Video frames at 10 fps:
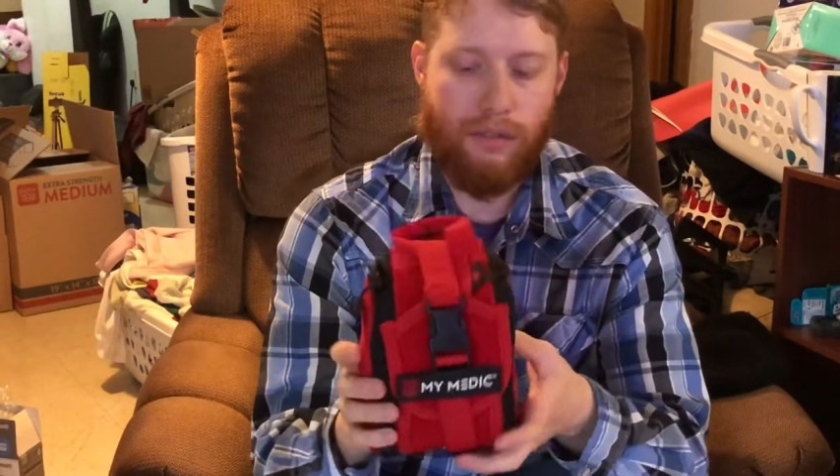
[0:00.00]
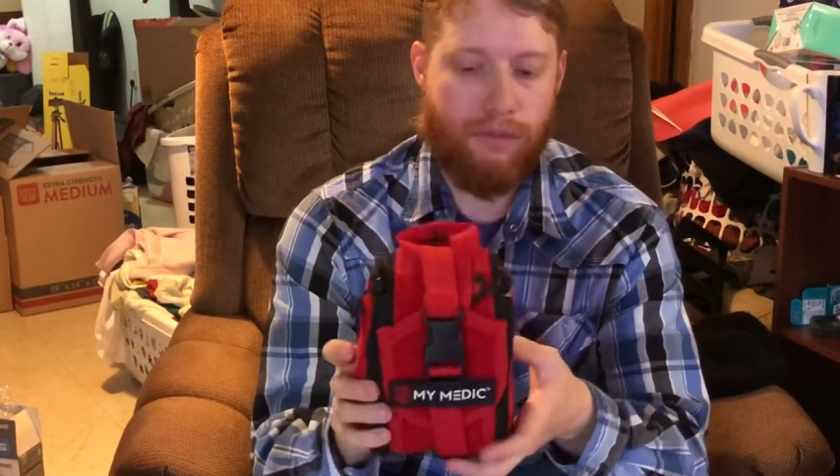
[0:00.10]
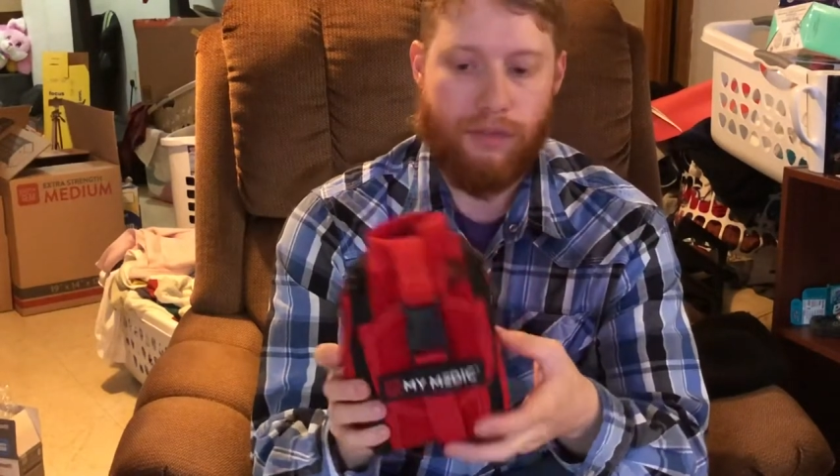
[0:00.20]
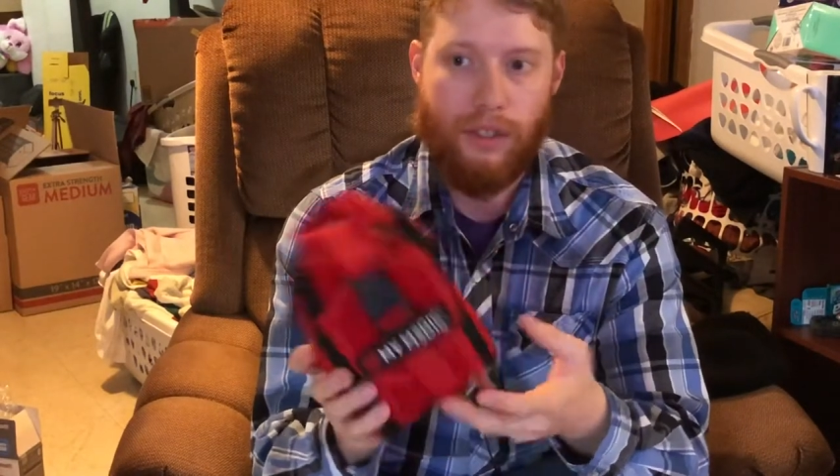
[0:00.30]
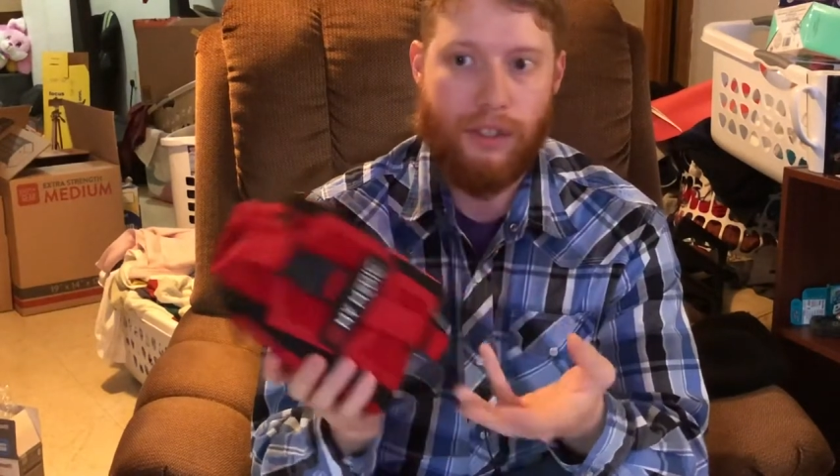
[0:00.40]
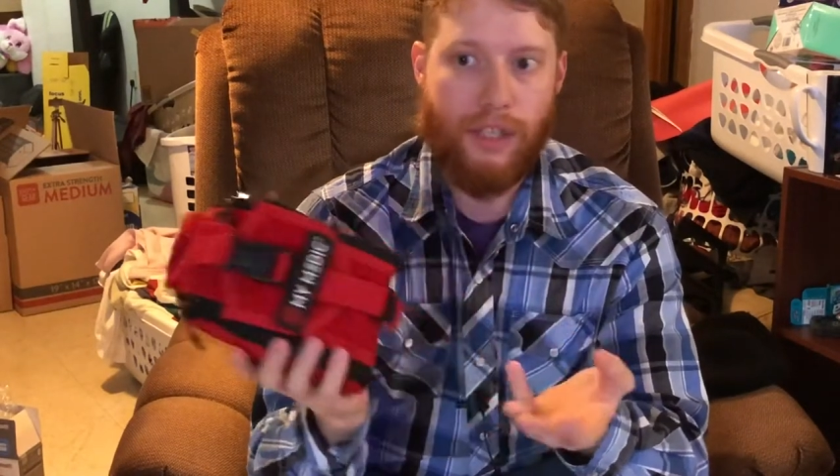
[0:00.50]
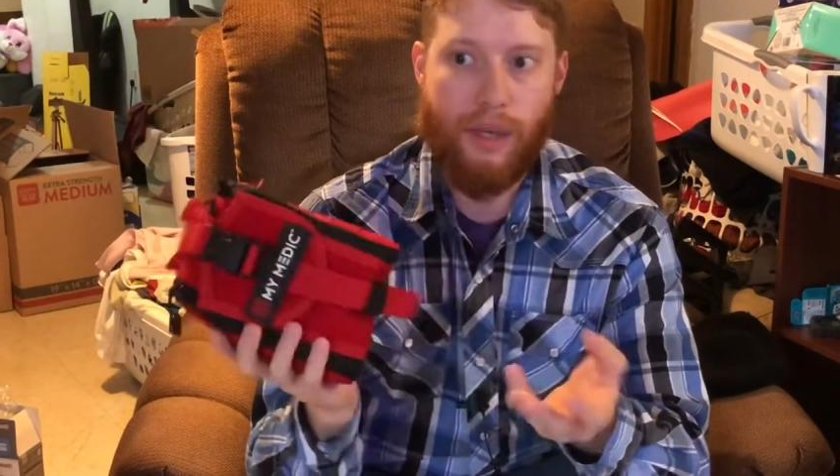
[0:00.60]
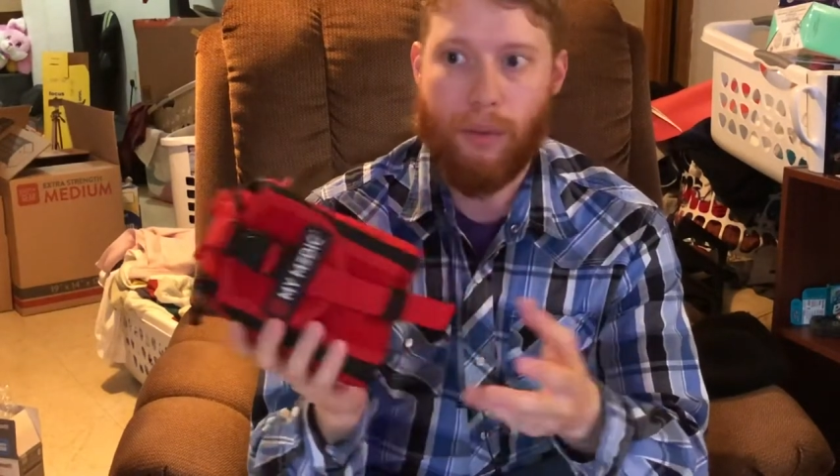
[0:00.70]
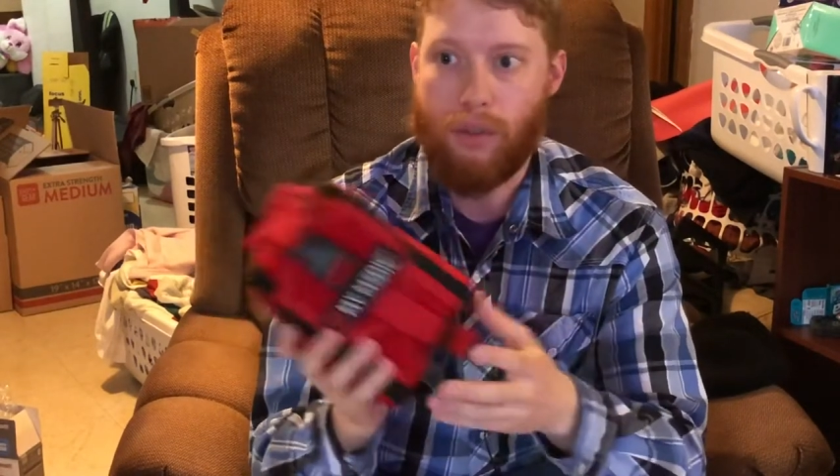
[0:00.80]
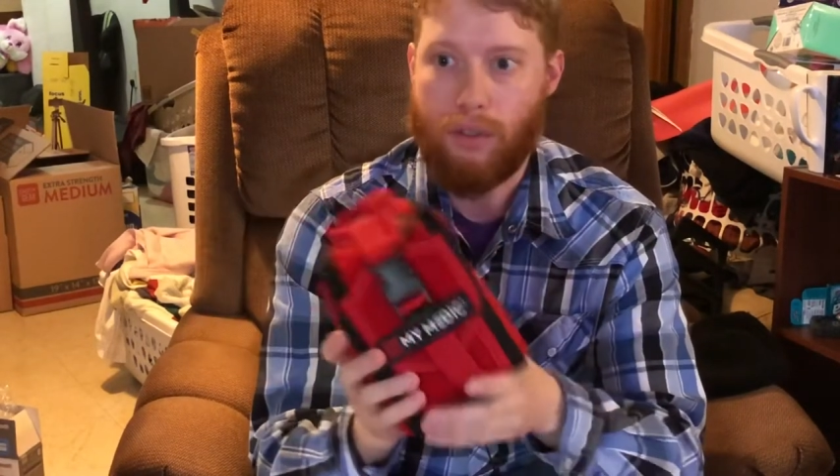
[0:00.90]
For
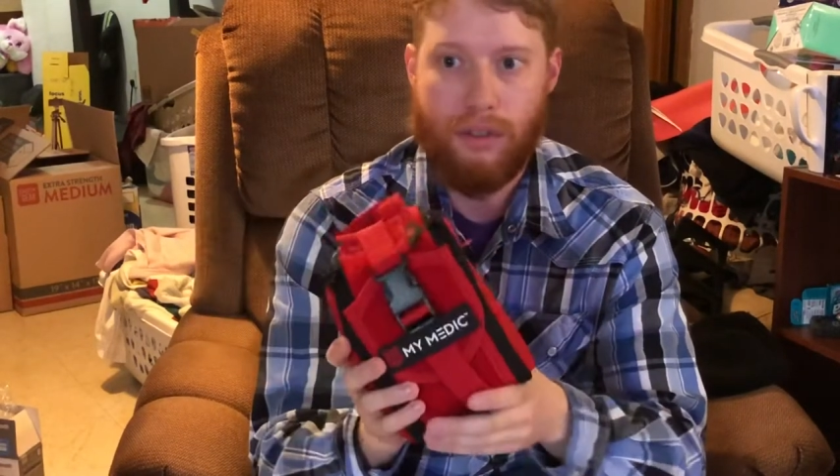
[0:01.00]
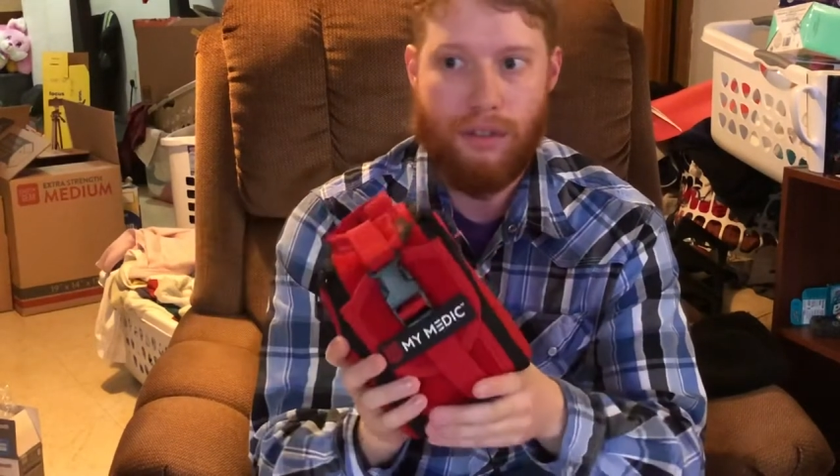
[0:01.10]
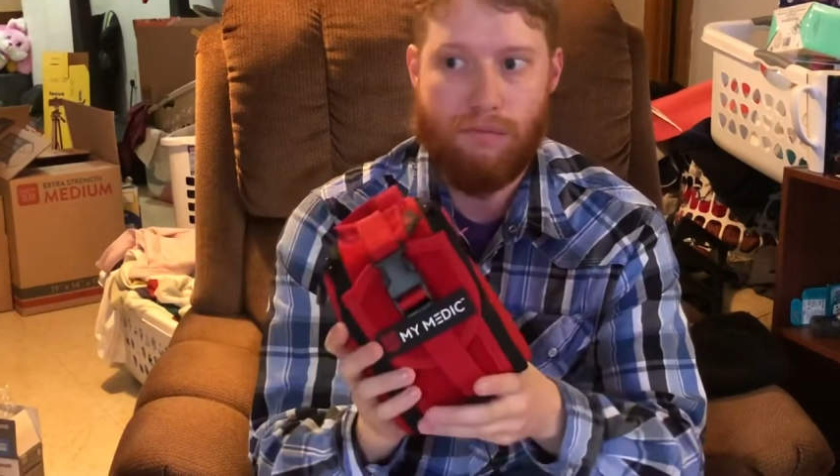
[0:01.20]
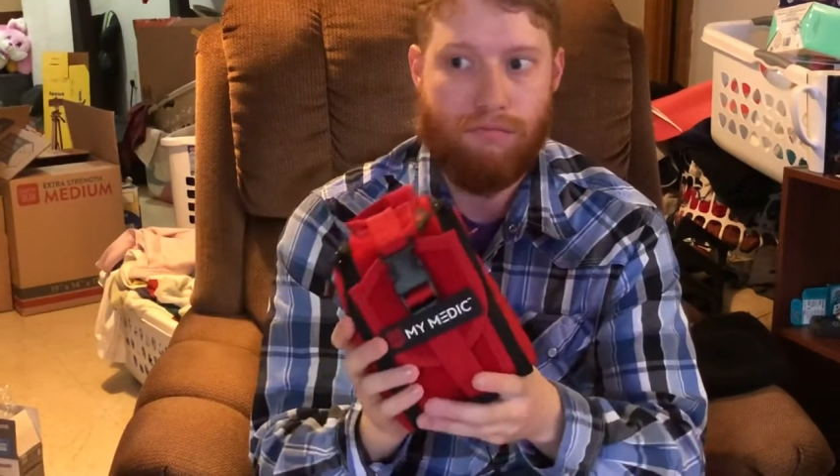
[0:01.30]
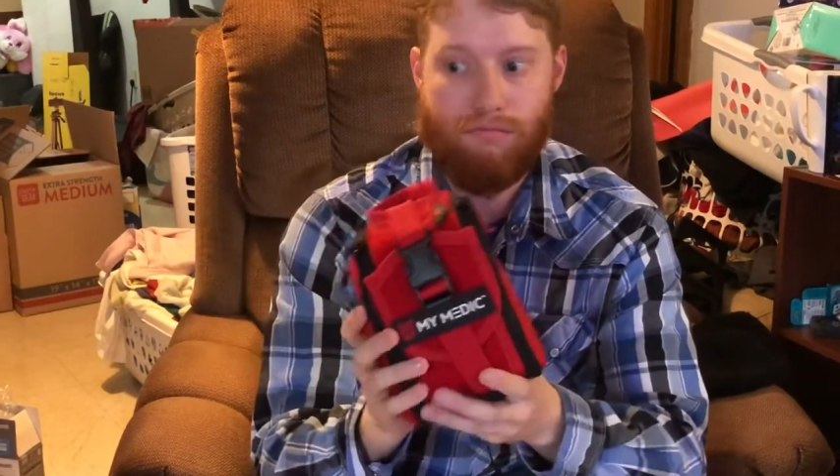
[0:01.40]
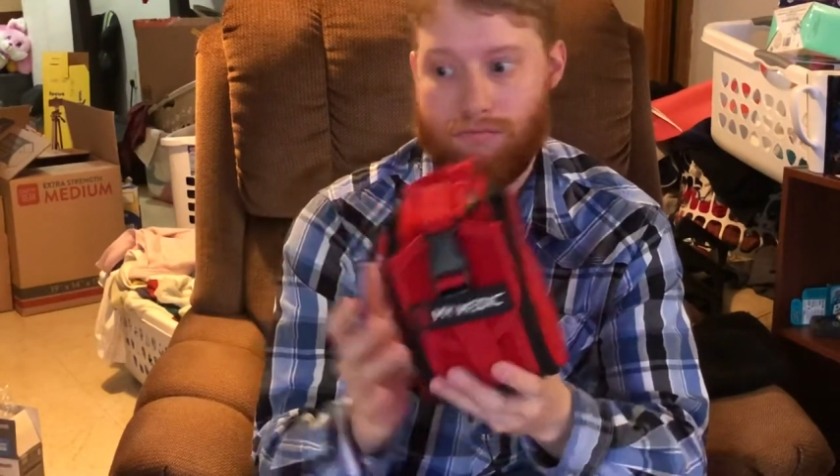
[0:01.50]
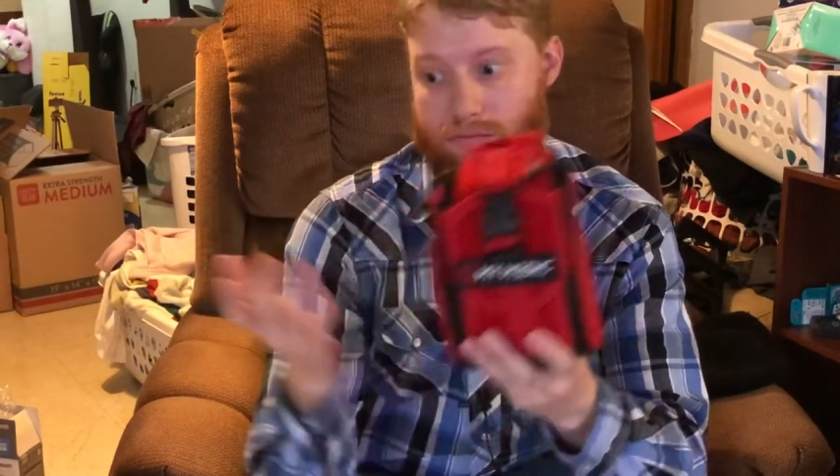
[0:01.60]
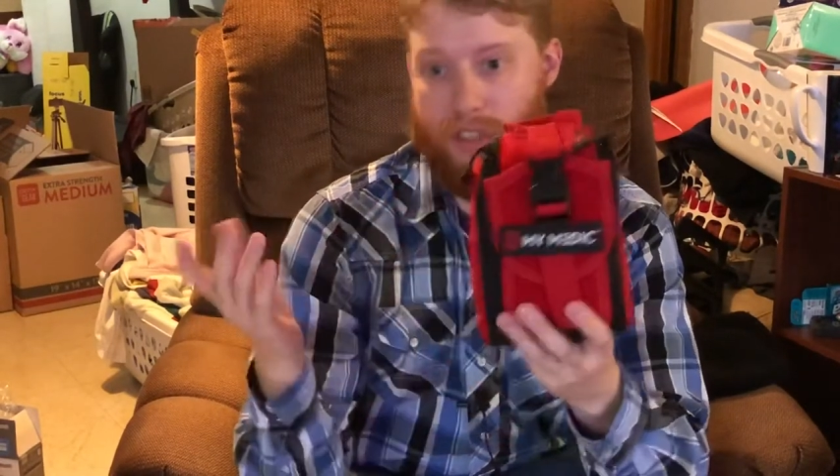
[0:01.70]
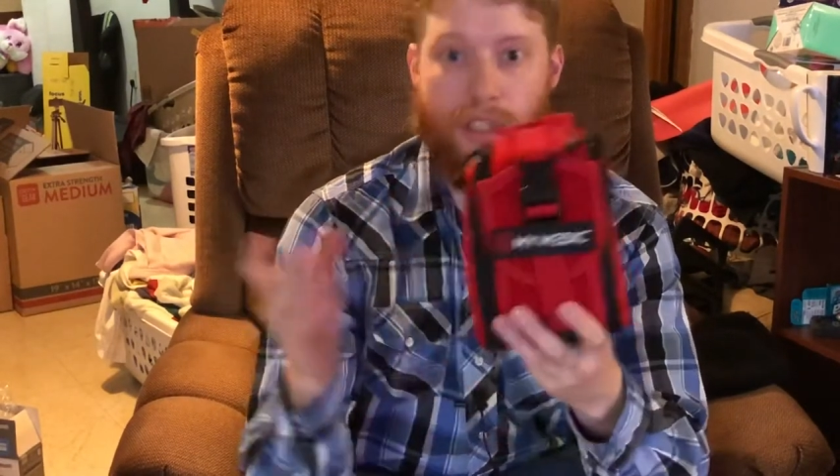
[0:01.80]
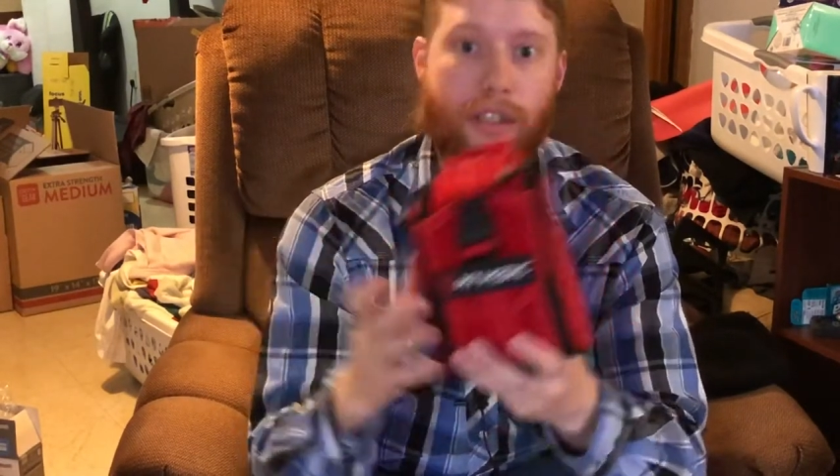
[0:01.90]
example,
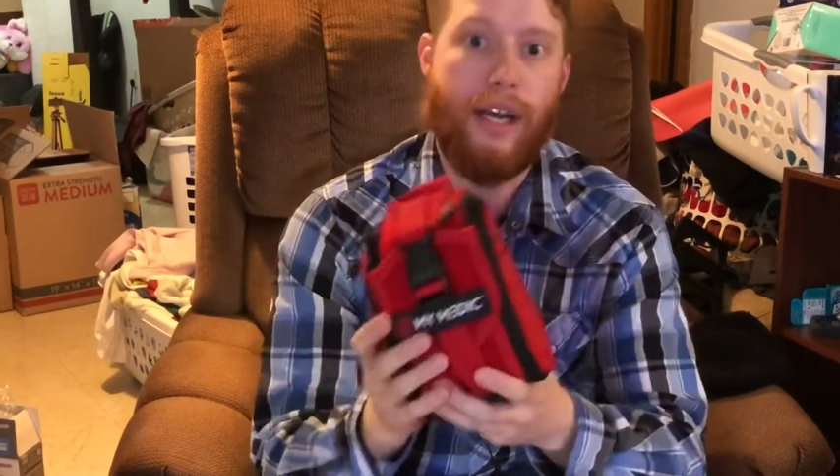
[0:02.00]
you